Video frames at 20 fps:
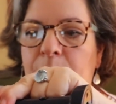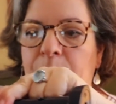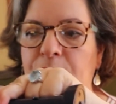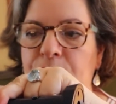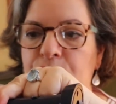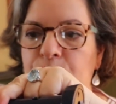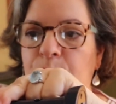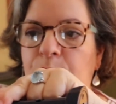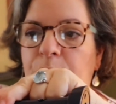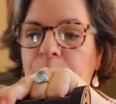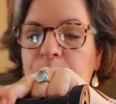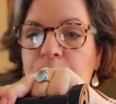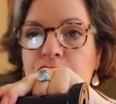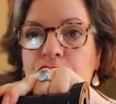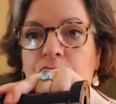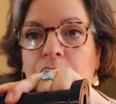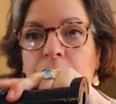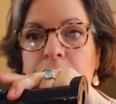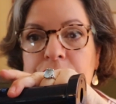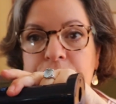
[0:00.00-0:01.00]
but you want to
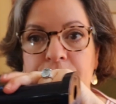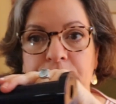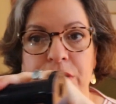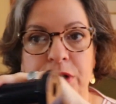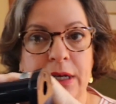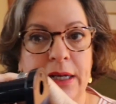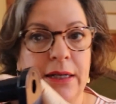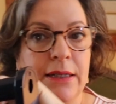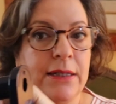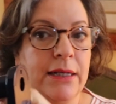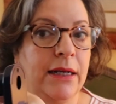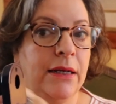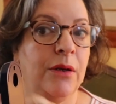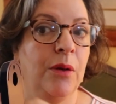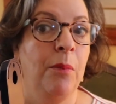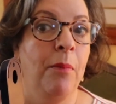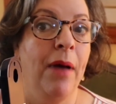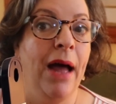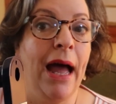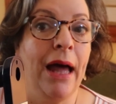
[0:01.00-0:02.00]
charge it you can take
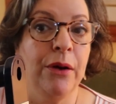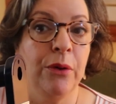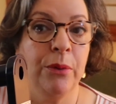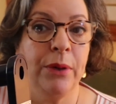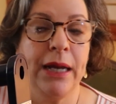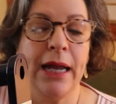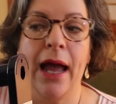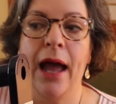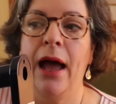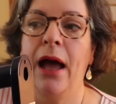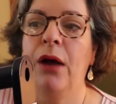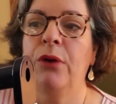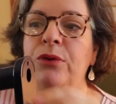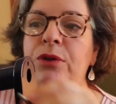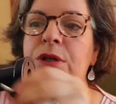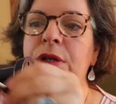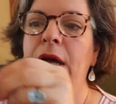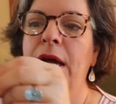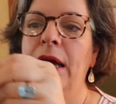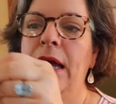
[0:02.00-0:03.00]
the battery
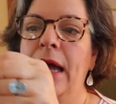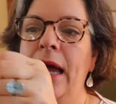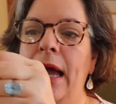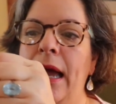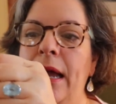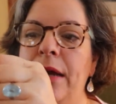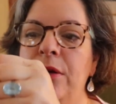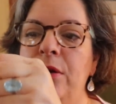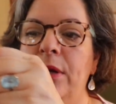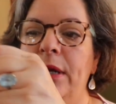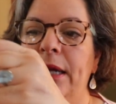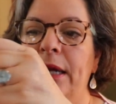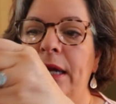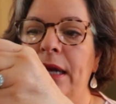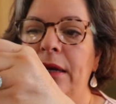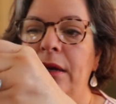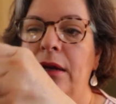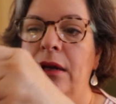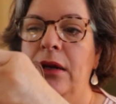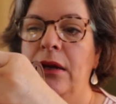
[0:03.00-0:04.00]
out and you
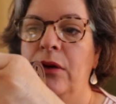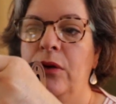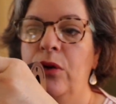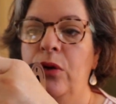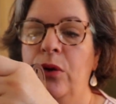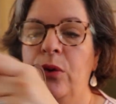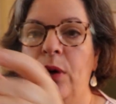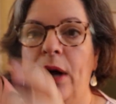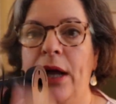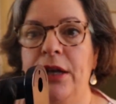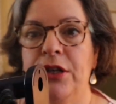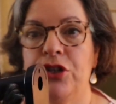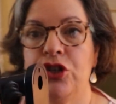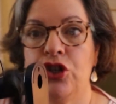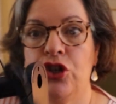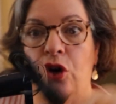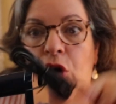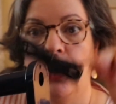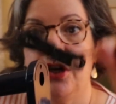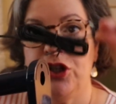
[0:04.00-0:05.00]
can go and
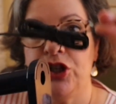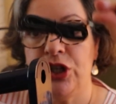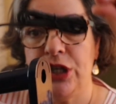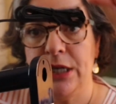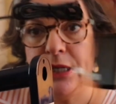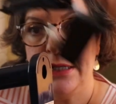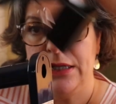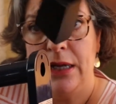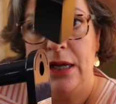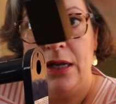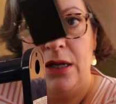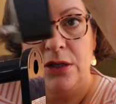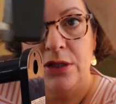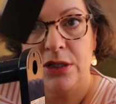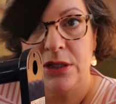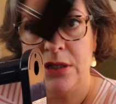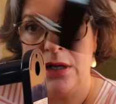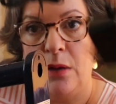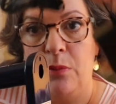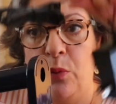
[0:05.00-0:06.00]
charge it
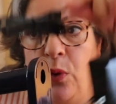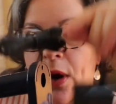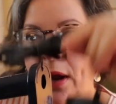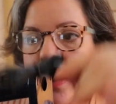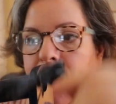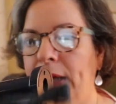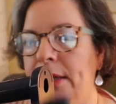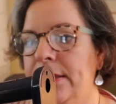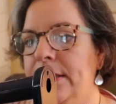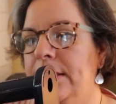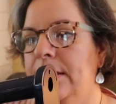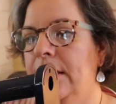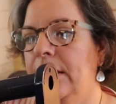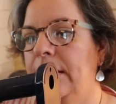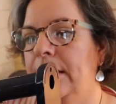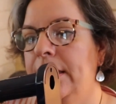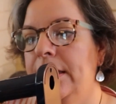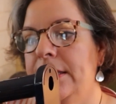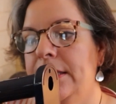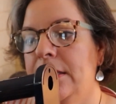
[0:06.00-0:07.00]
somewhere else
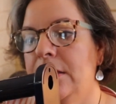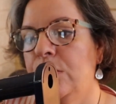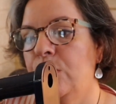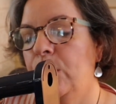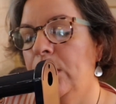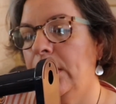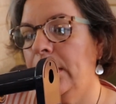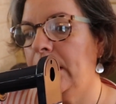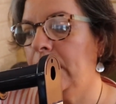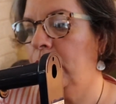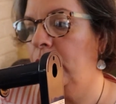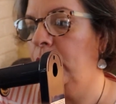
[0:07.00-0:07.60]
this is really